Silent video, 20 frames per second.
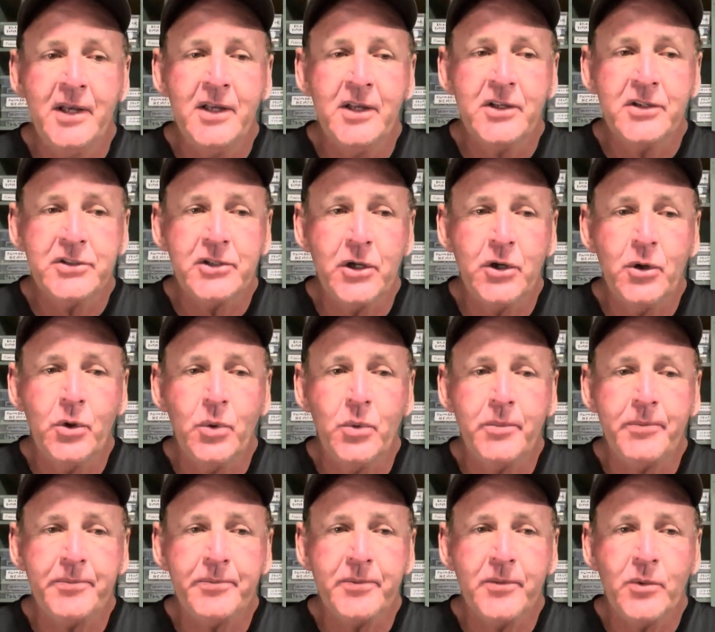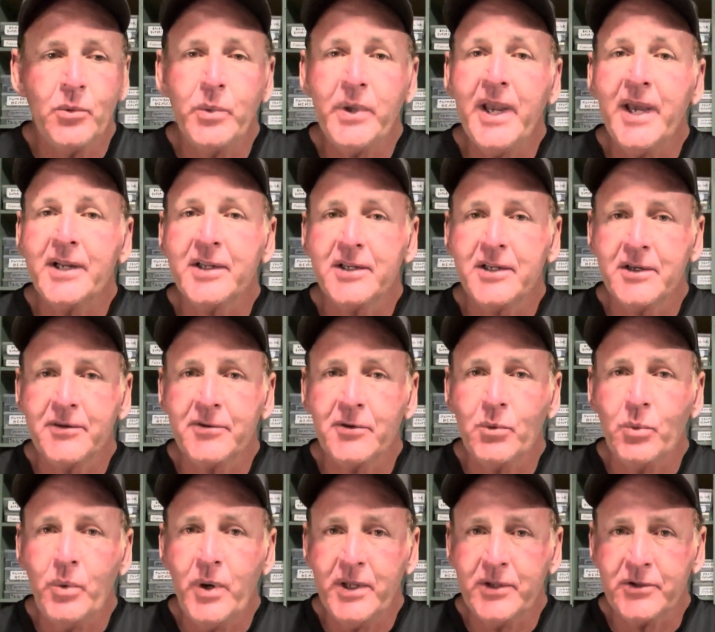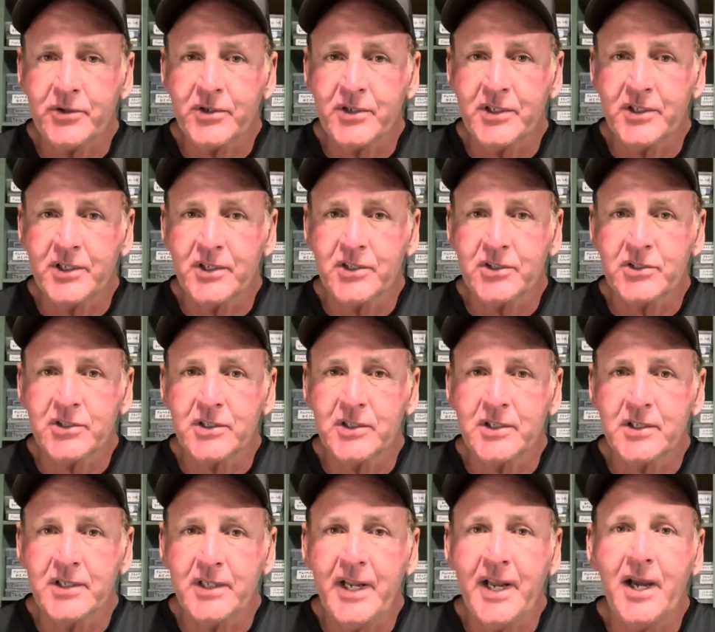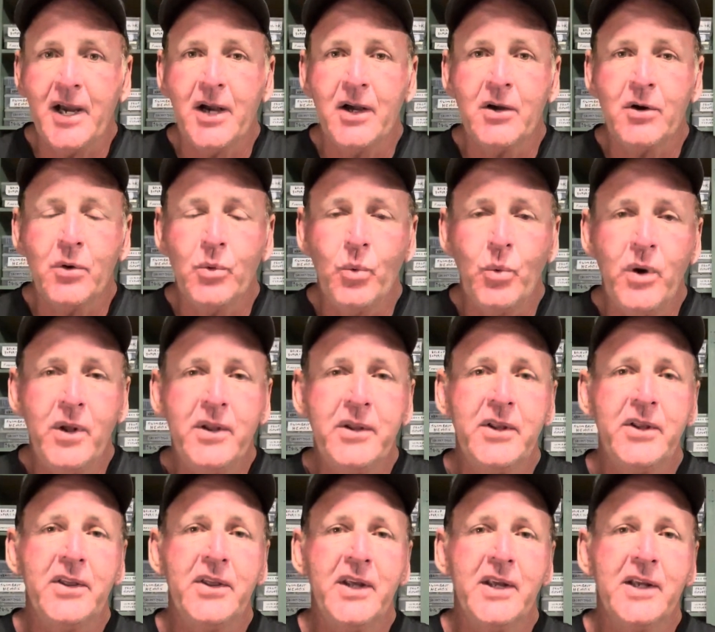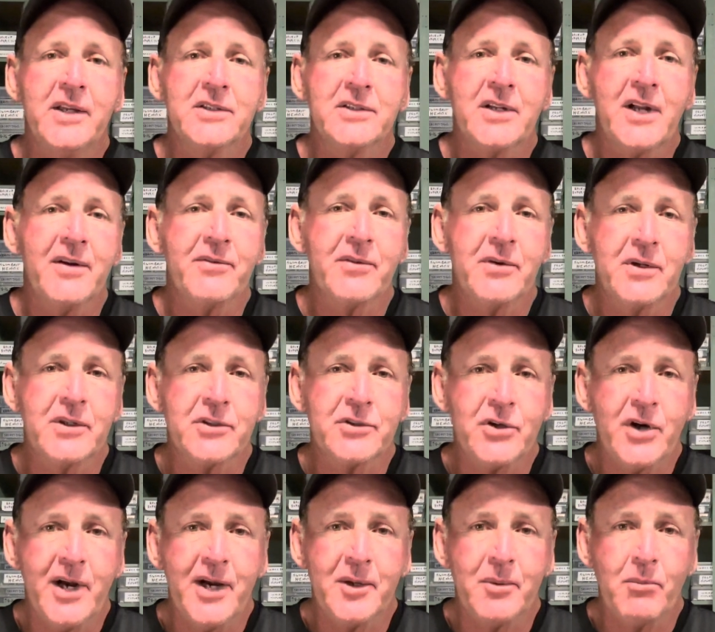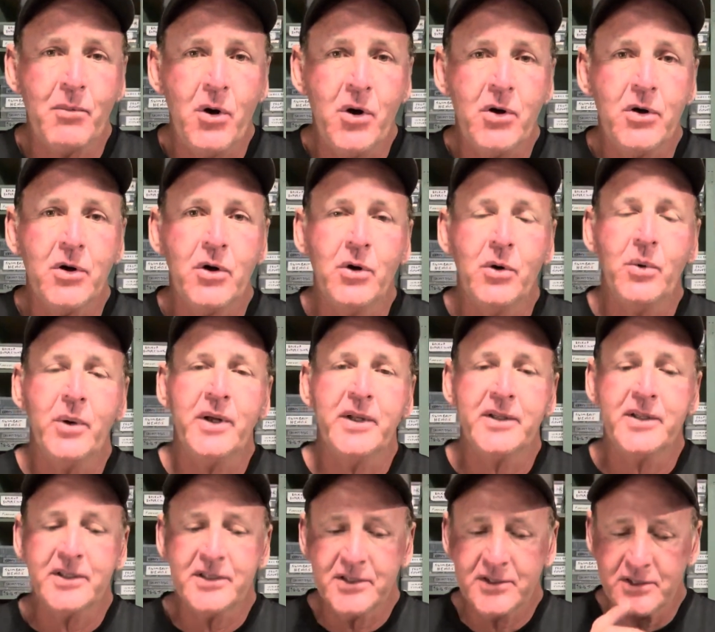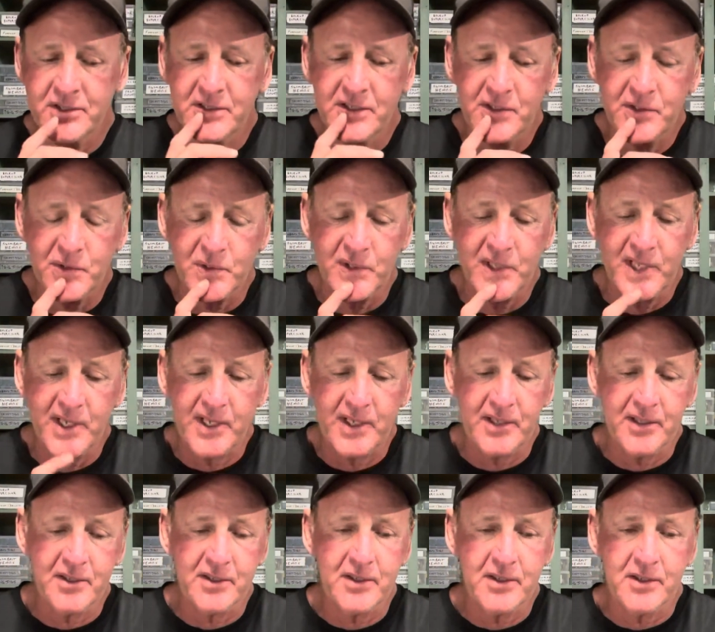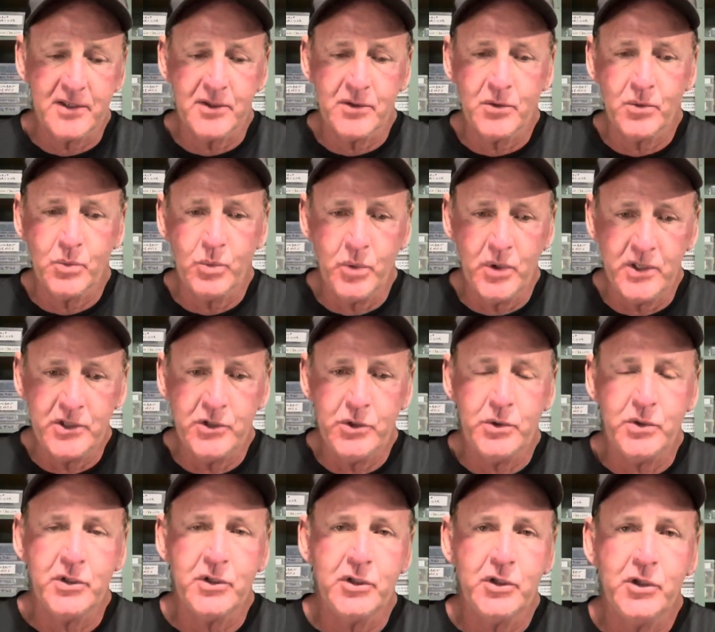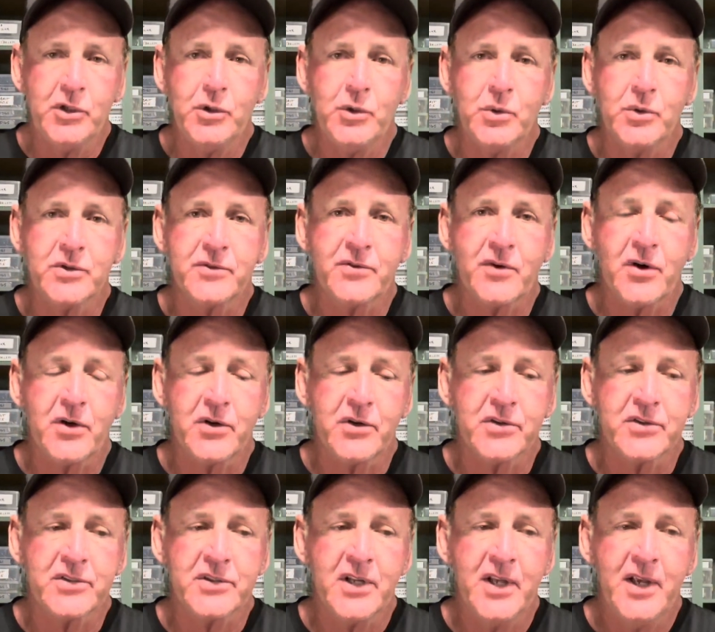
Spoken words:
So we had a different weather condition. Now, one of the things that I'm gonna try tomorrow, and this is another thing that what you can do as far as